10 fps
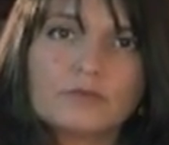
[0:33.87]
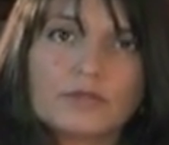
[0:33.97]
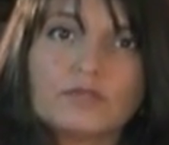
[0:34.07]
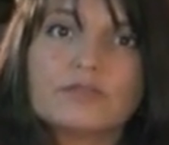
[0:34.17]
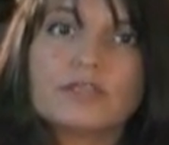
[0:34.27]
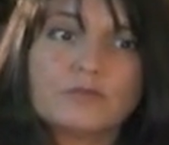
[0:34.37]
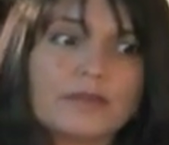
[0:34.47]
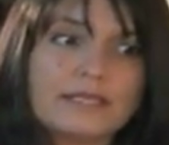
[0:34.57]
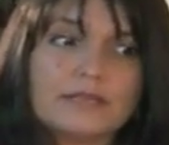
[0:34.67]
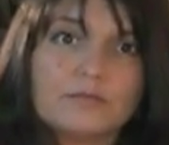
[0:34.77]
what you think you
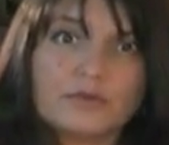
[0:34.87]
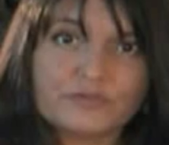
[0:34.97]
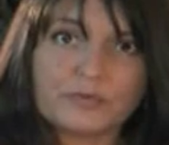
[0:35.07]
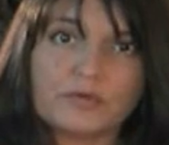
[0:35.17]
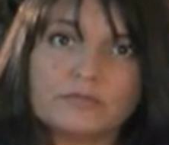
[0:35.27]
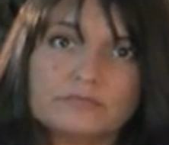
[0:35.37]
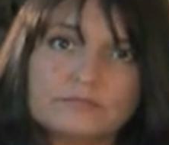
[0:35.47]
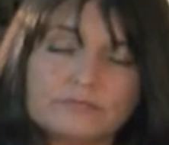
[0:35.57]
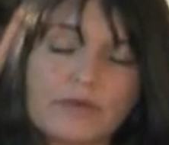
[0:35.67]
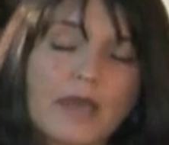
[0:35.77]
might need multiple
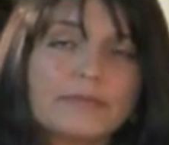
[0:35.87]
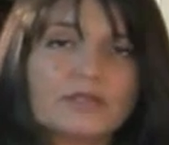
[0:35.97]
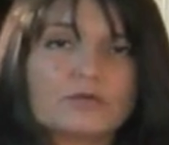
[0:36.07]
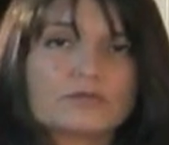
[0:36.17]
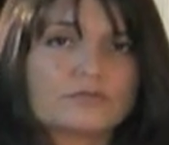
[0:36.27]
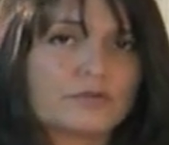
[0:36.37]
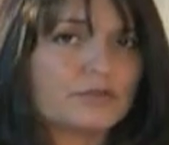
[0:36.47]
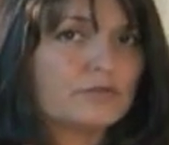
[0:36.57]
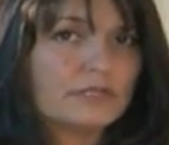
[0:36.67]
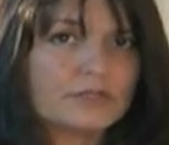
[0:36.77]
popping corns for,
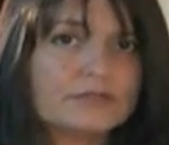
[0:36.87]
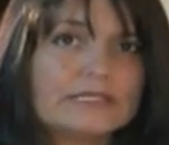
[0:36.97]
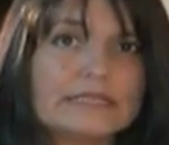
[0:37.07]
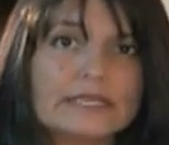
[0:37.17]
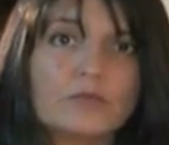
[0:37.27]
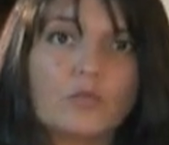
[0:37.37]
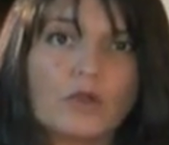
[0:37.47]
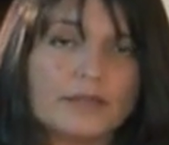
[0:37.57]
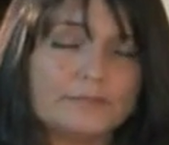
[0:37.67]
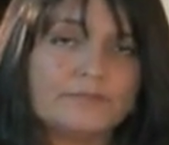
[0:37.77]
you really only need to get
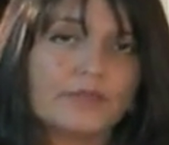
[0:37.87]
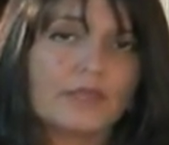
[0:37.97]
one.